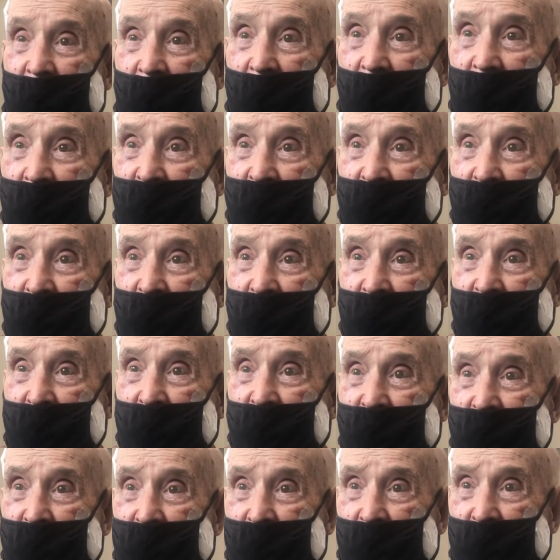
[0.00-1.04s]
I was gonna
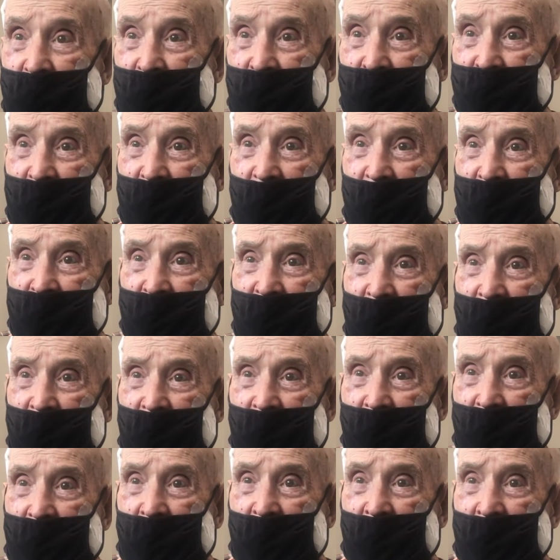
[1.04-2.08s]
do, which I figured